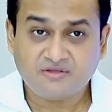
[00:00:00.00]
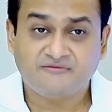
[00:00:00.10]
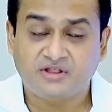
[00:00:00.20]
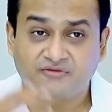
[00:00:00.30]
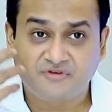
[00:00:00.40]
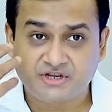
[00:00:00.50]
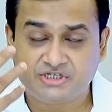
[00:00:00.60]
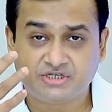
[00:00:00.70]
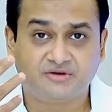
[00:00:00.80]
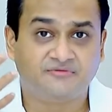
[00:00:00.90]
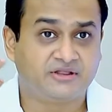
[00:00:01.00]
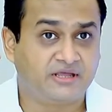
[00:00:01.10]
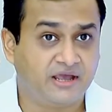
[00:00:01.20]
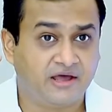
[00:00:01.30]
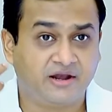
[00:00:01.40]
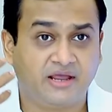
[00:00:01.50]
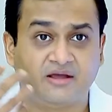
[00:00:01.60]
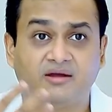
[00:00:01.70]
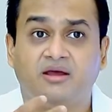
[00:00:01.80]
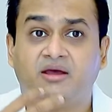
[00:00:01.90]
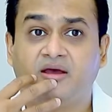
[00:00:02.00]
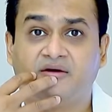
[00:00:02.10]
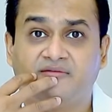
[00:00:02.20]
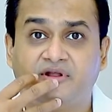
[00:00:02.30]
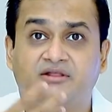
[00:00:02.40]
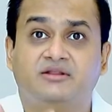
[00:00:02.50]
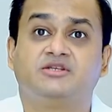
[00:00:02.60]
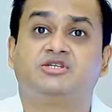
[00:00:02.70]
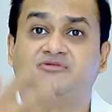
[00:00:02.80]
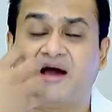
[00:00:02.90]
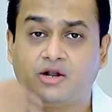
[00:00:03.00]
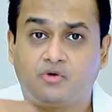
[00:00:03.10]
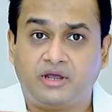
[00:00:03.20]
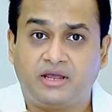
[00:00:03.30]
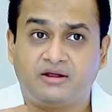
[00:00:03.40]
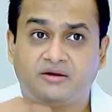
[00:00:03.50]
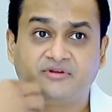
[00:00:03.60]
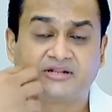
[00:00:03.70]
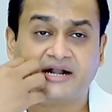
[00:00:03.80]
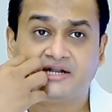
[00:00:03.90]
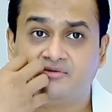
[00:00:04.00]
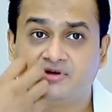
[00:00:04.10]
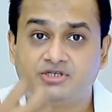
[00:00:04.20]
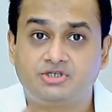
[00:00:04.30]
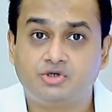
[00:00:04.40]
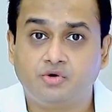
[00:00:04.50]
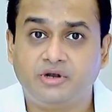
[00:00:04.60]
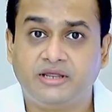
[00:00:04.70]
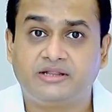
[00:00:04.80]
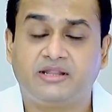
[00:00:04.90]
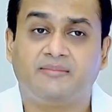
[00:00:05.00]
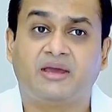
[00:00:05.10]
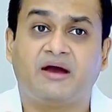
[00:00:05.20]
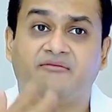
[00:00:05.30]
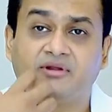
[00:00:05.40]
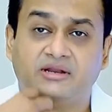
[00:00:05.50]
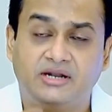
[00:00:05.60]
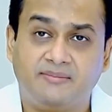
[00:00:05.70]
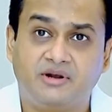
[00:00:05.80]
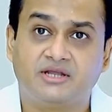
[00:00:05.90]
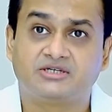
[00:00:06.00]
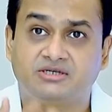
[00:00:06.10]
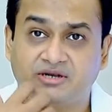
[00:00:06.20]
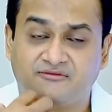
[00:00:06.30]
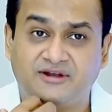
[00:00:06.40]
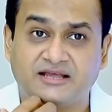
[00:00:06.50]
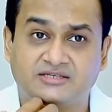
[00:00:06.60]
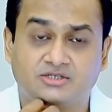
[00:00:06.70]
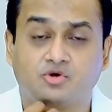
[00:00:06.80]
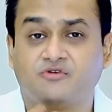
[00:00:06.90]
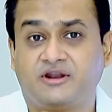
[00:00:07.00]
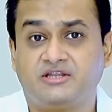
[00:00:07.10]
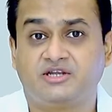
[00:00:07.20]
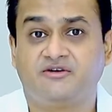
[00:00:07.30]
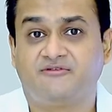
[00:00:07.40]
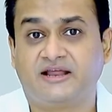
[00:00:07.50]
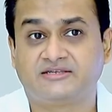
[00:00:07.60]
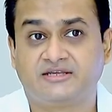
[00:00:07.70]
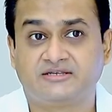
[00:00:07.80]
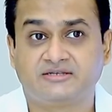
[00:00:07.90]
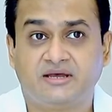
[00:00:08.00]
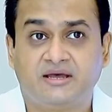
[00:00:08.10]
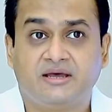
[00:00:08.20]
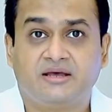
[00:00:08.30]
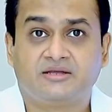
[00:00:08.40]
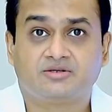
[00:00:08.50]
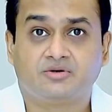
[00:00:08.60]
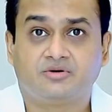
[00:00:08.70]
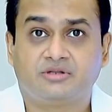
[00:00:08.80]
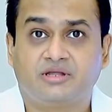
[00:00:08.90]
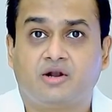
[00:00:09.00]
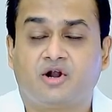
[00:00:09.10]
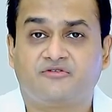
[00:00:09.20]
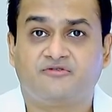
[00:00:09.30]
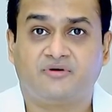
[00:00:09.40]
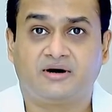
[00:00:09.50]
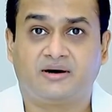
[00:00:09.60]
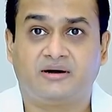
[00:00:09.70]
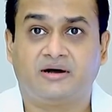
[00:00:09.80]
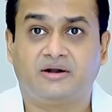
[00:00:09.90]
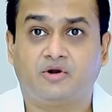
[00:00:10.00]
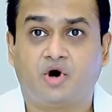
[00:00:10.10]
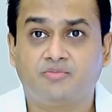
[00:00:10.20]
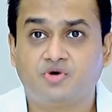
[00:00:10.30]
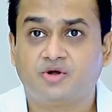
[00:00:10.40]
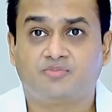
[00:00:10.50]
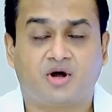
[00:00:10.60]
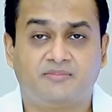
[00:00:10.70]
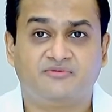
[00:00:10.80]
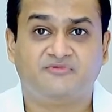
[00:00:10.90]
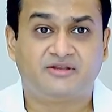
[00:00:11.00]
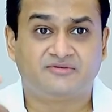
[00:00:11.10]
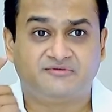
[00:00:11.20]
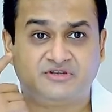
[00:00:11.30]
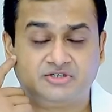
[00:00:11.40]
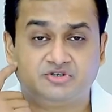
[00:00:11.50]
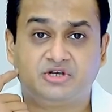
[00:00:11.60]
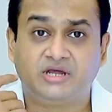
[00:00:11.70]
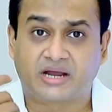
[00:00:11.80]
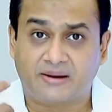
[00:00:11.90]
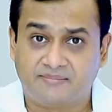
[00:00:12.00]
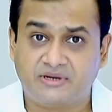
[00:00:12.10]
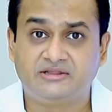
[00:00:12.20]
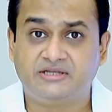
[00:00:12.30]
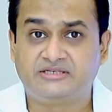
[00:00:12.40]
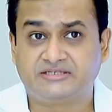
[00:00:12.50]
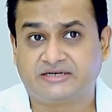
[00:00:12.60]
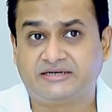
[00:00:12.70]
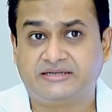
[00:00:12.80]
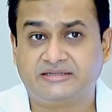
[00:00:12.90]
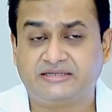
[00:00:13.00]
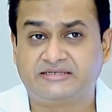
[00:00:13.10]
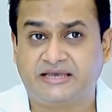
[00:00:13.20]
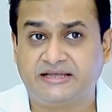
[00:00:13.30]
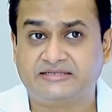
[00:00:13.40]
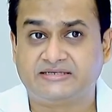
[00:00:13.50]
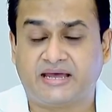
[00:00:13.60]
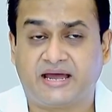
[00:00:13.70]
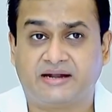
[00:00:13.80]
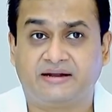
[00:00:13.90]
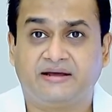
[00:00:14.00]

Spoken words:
with vision, with hearing, with swallowing, with continuous drooling. They may have diminished reflexes, oropharyngeal reflexes. So there are a lot of non-motor problems which usually accompany these kids, and